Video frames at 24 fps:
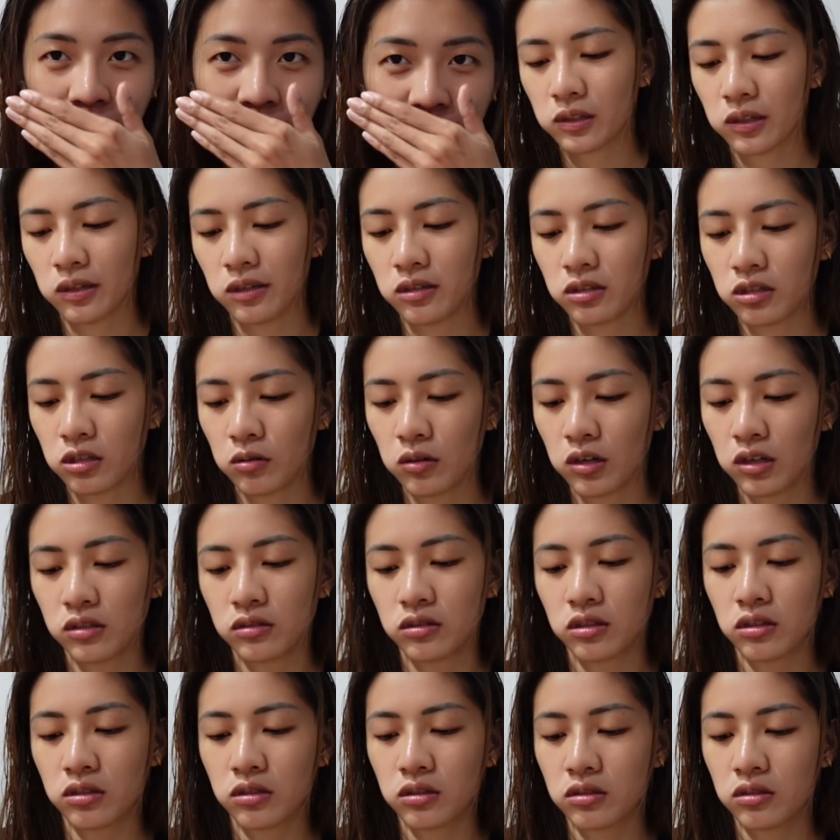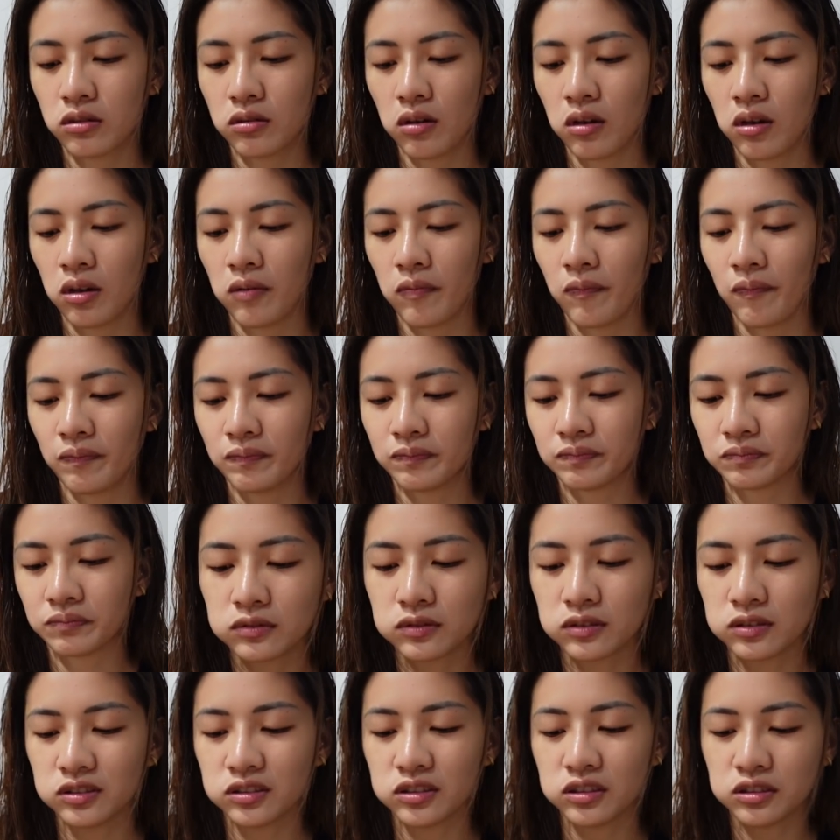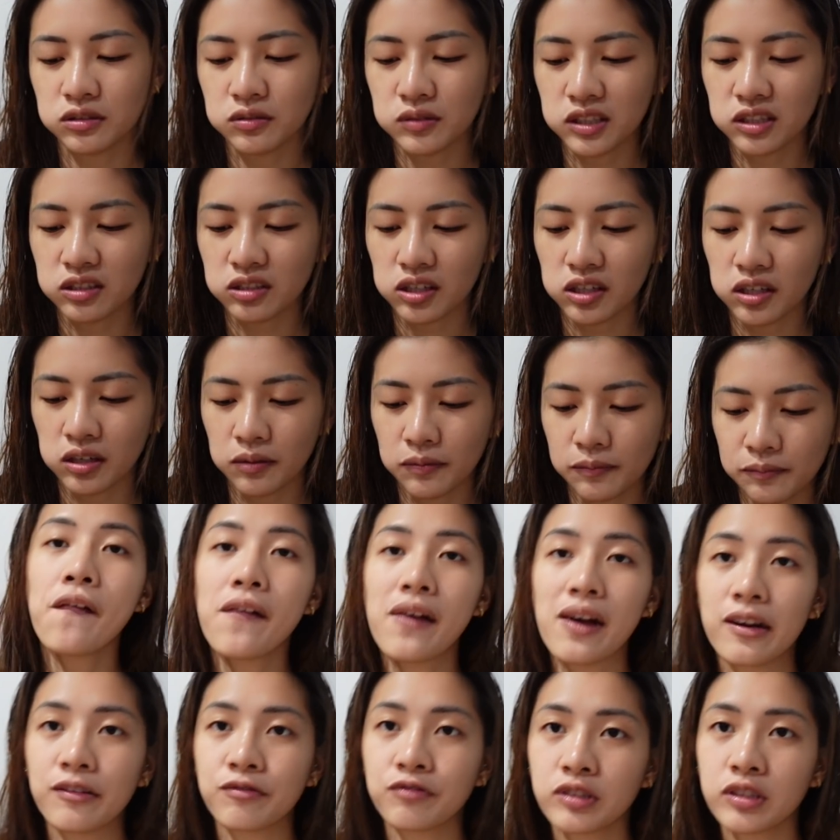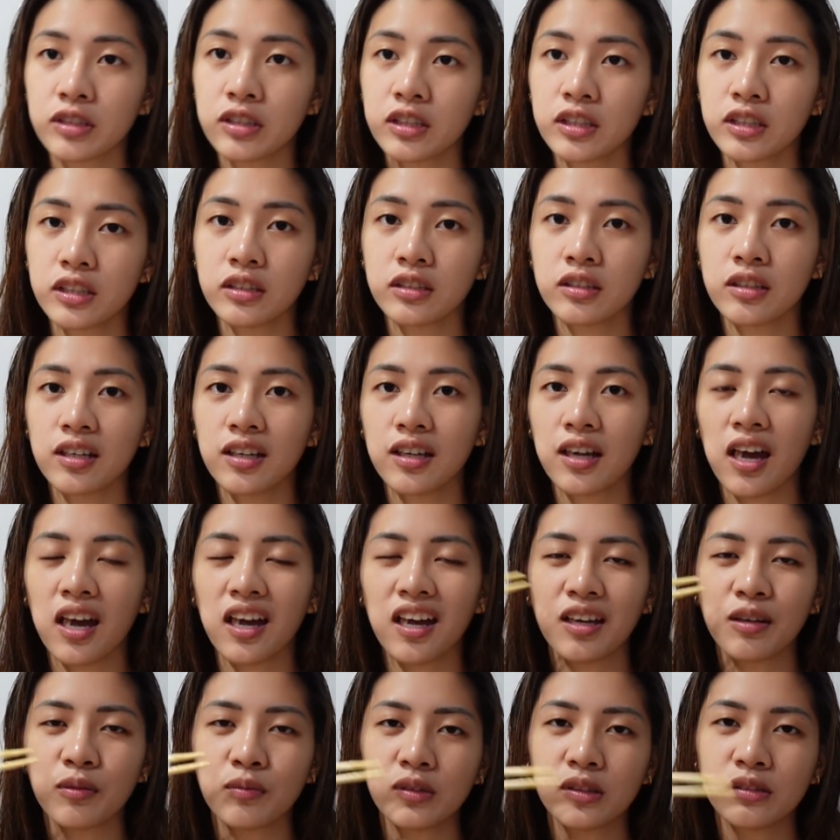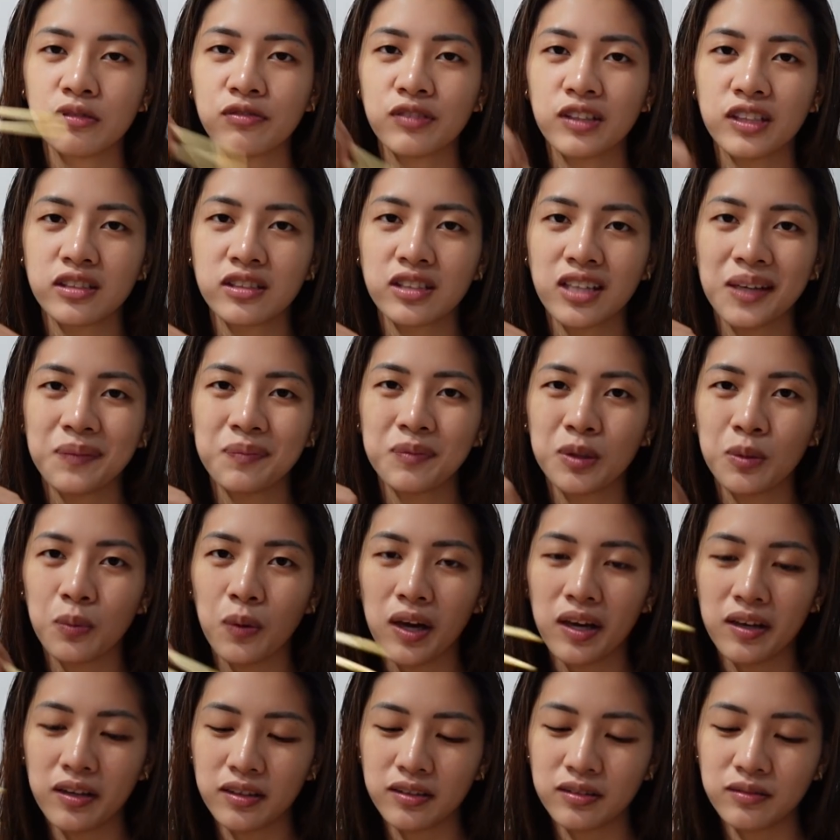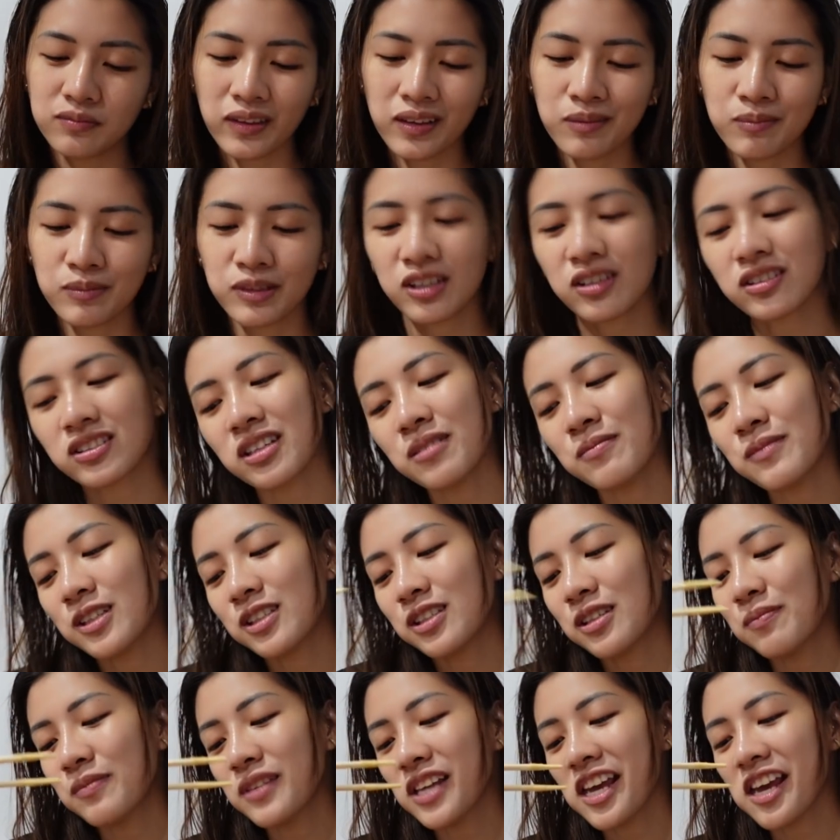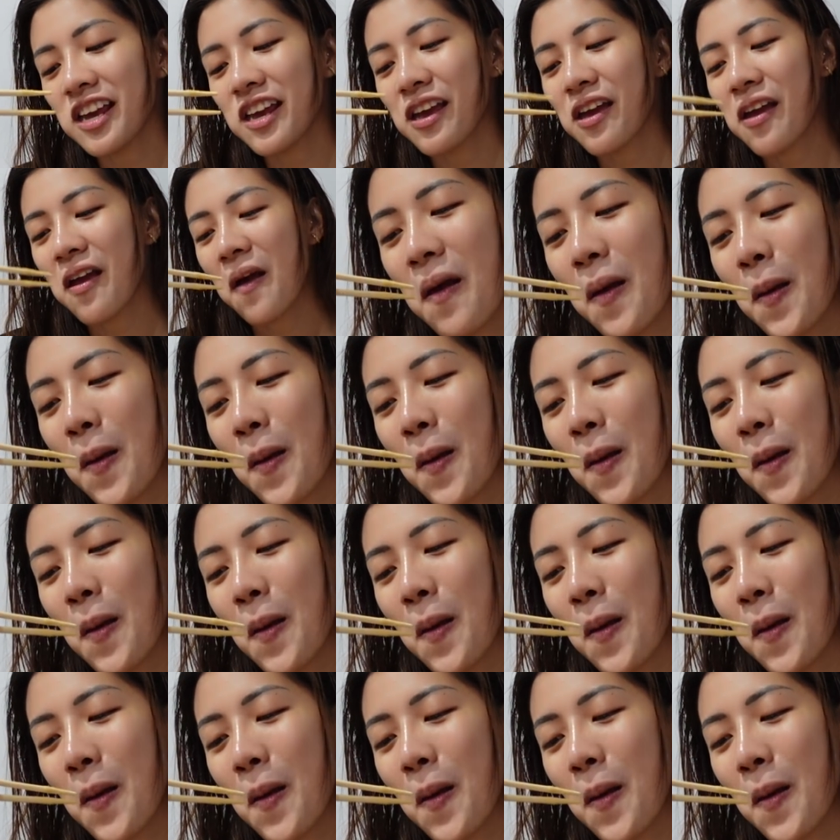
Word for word: Okay, so I'll just um continue eating. After eating, I will FaceTime Dwight because I miss him na.